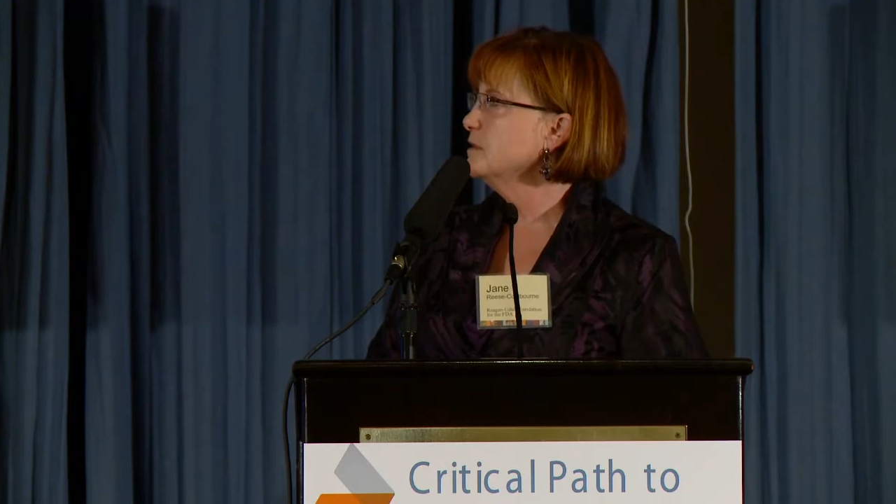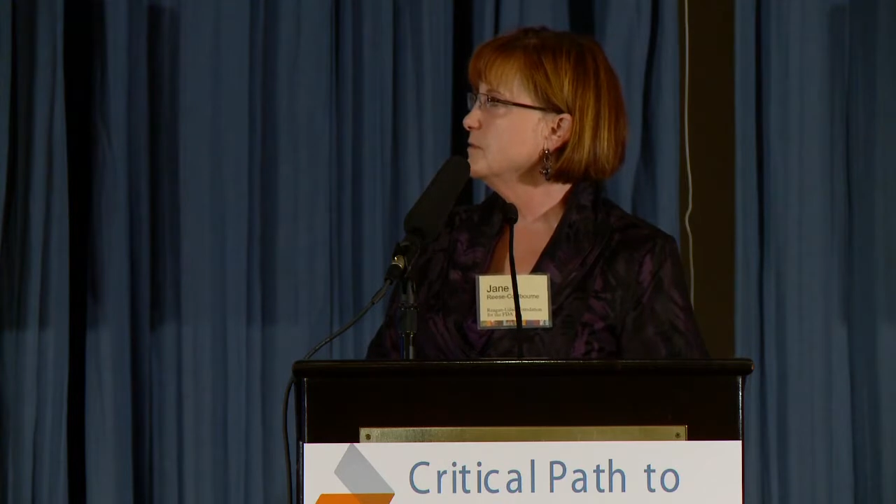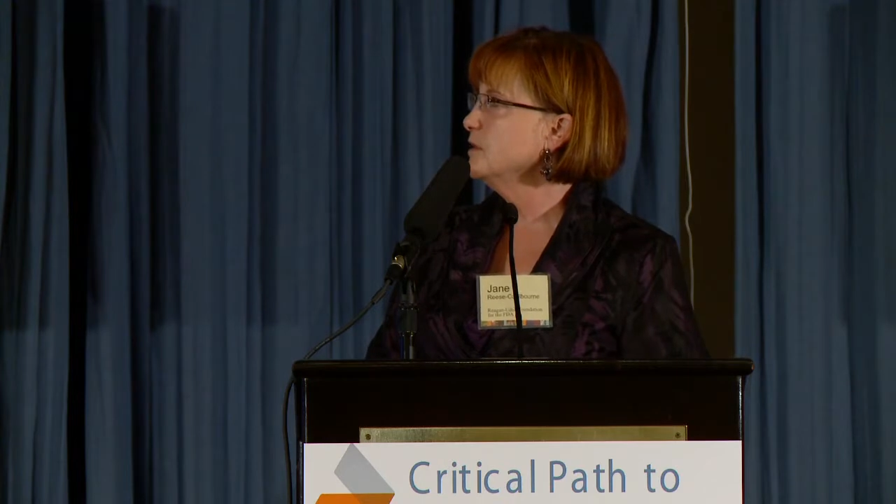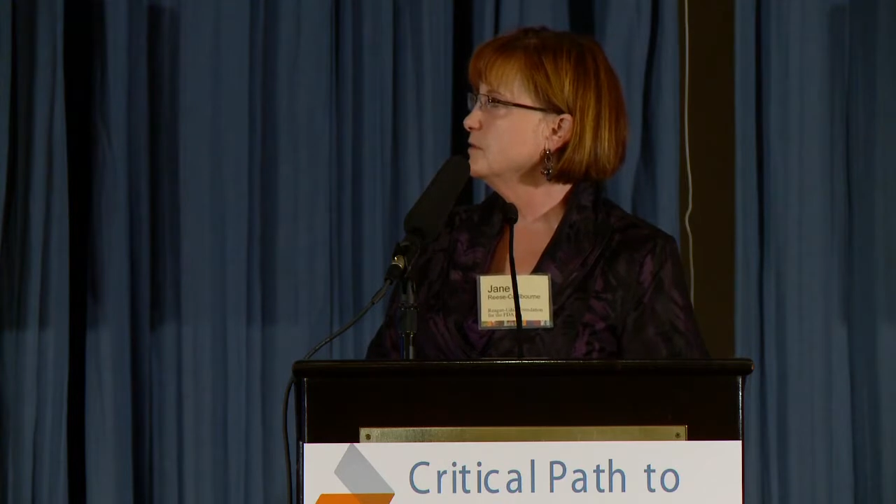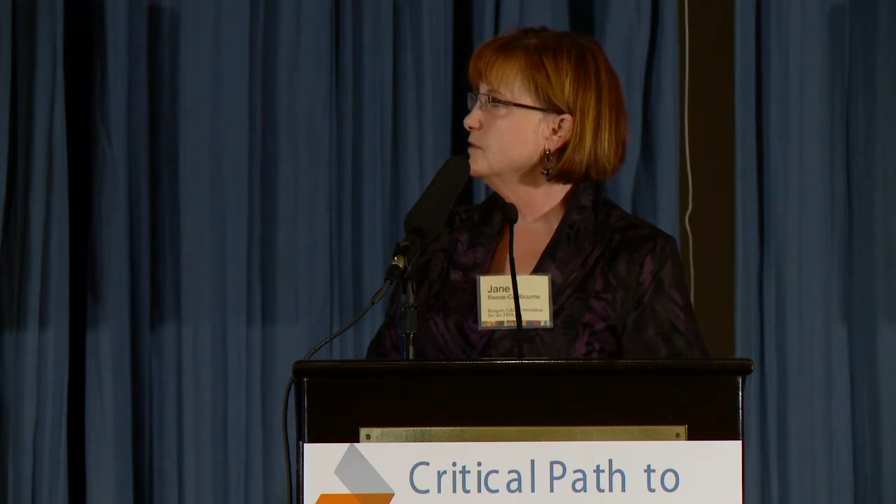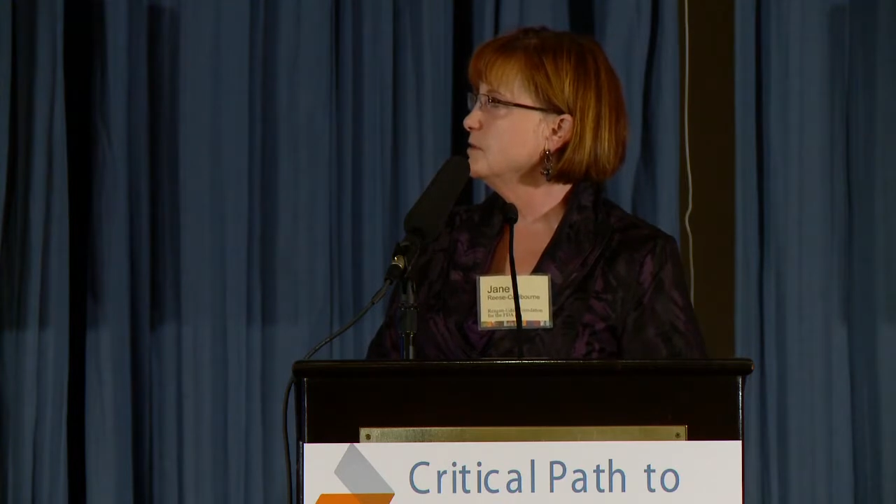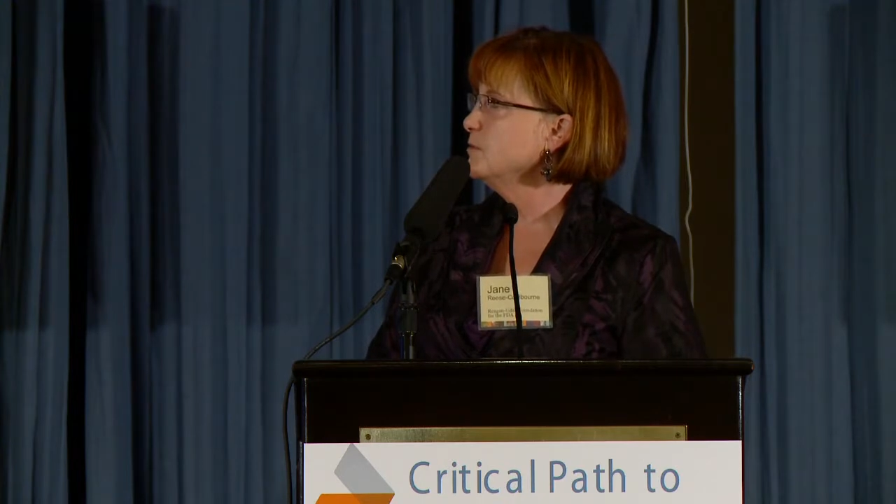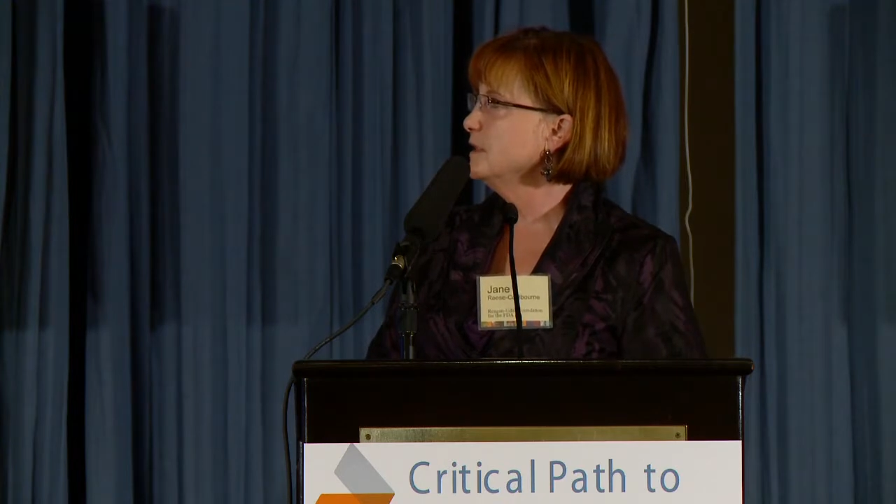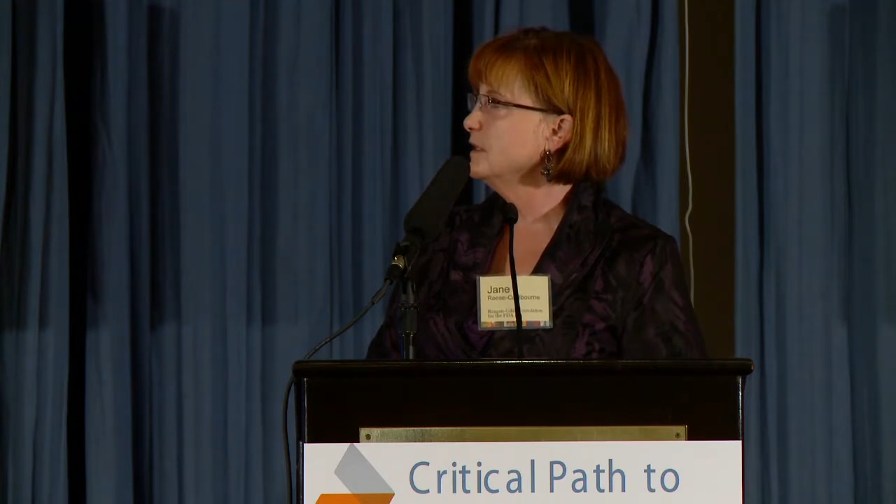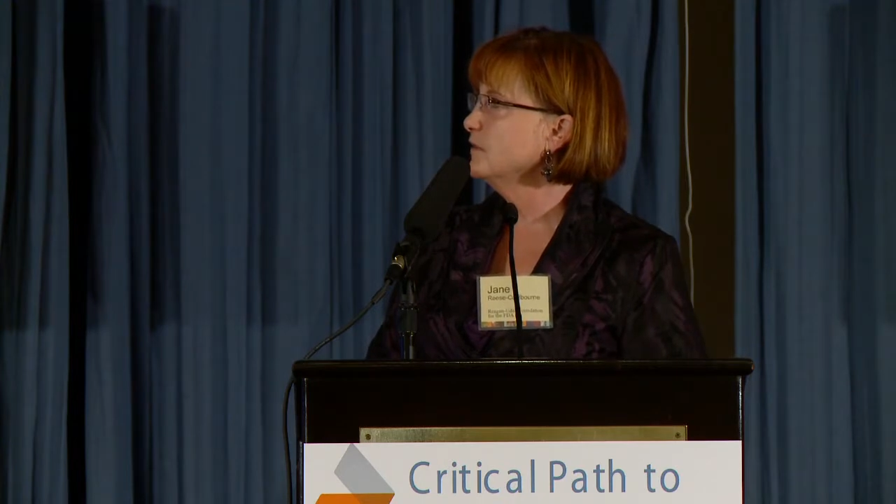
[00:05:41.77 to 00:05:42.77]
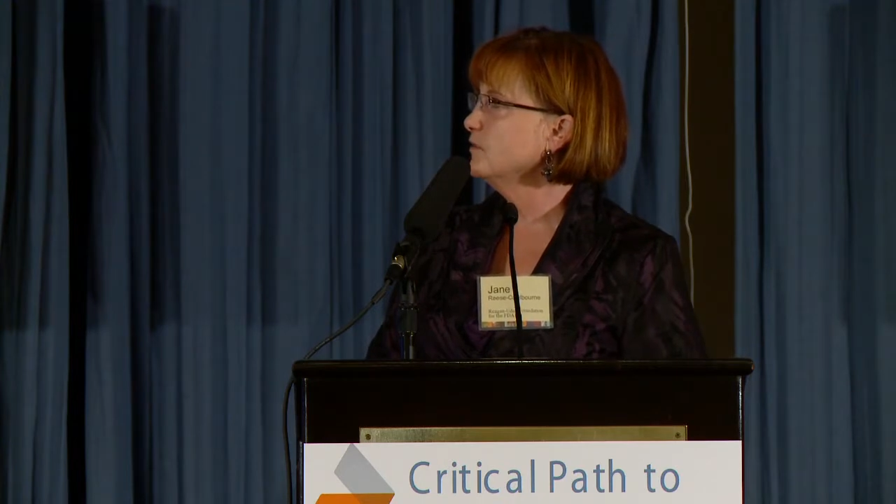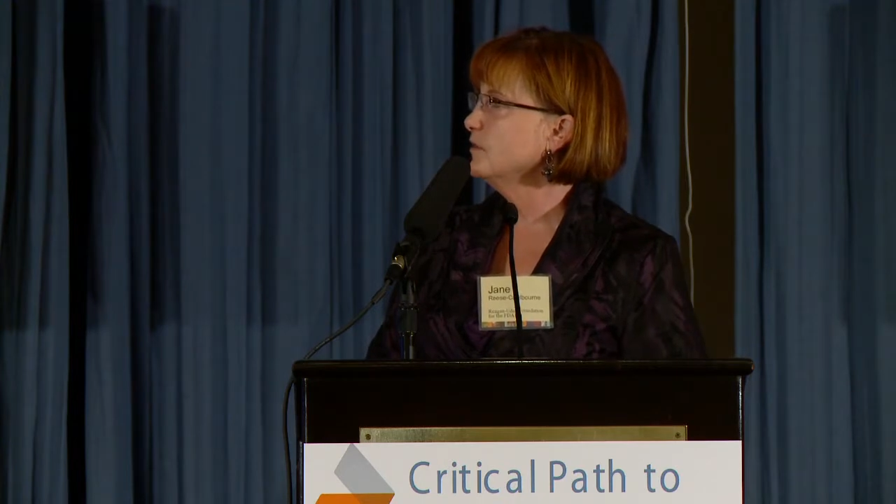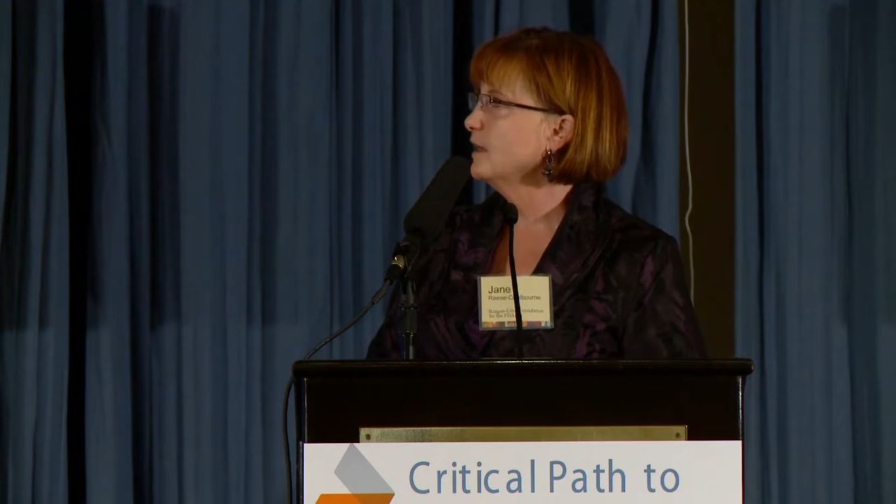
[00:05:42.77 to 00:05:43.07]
TB Union meetings,